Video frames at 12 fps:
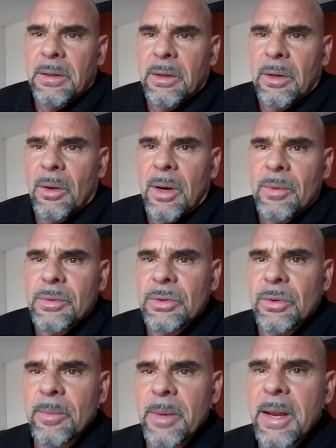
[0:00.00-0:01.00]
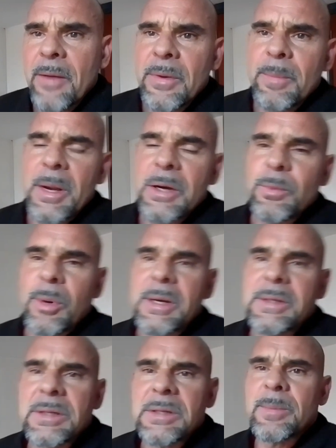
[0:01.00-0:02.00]
You know, I was doing my heavy bench
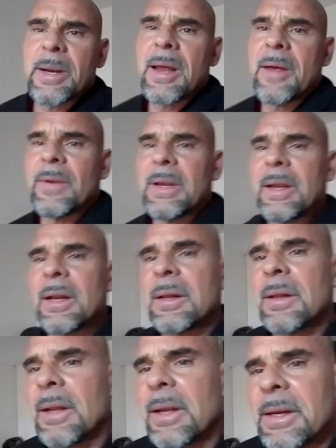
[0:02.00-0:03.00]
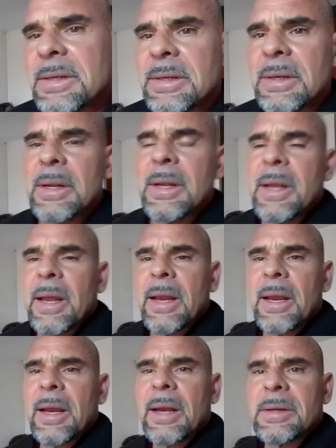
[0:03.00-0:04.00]
presses, my heavy inclines,
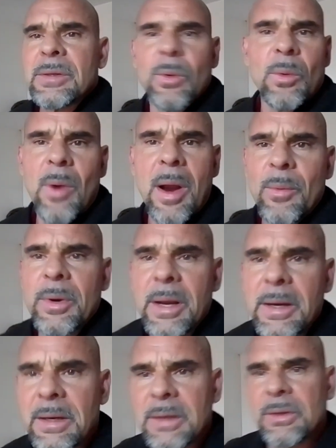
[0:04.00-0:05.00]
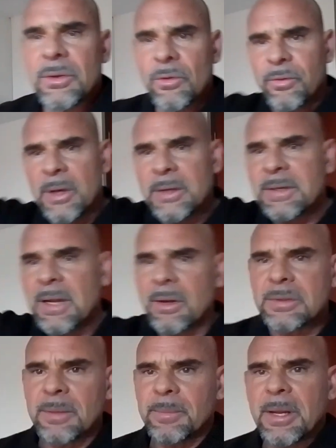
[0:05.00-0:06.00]
and I said, well, why would I need to do front
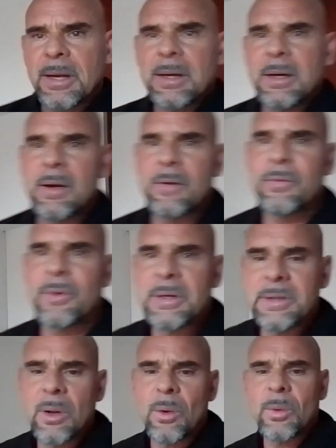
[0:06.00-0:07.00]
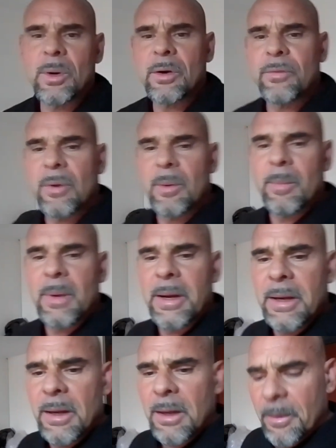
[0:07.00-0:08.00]
delts? I'm getting enough front delt work from
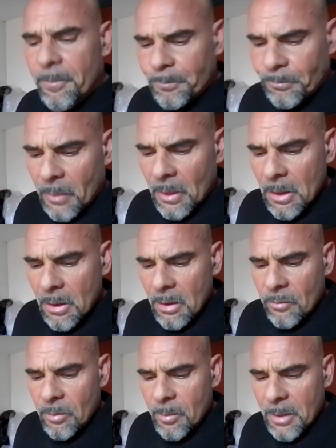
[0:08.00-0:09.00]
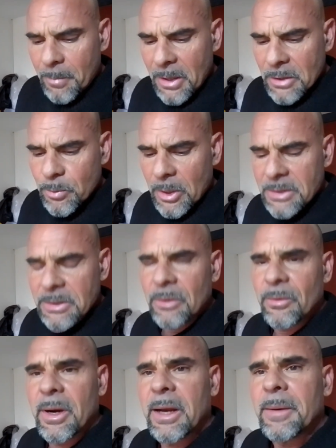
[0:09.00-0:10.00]
my bench pressing,
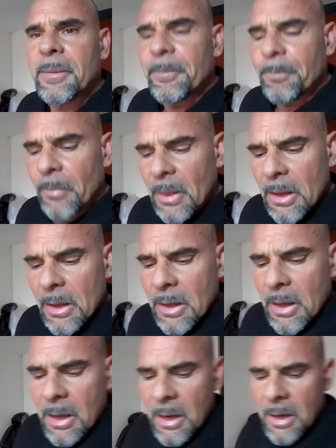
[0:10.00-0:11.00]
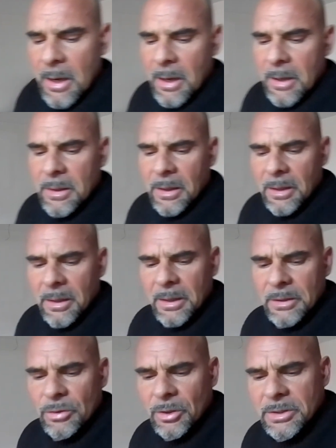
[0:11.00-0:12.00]
right? And
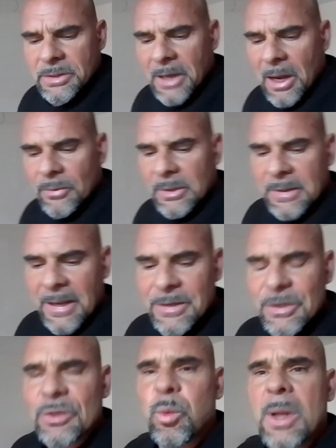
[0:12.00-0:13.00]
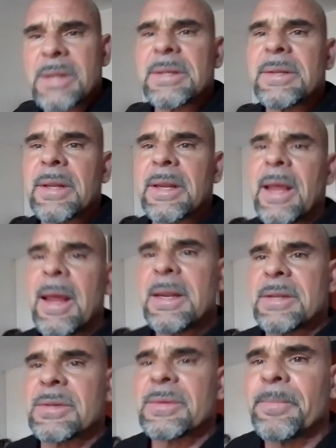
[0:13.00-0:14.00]
it turns out that that just wasn't the
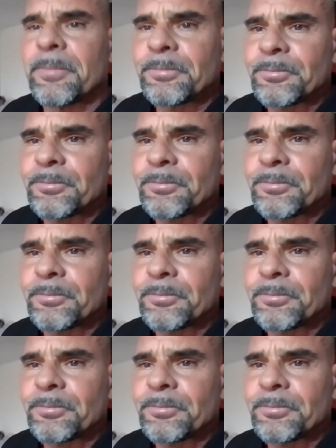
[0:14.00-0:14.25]
case.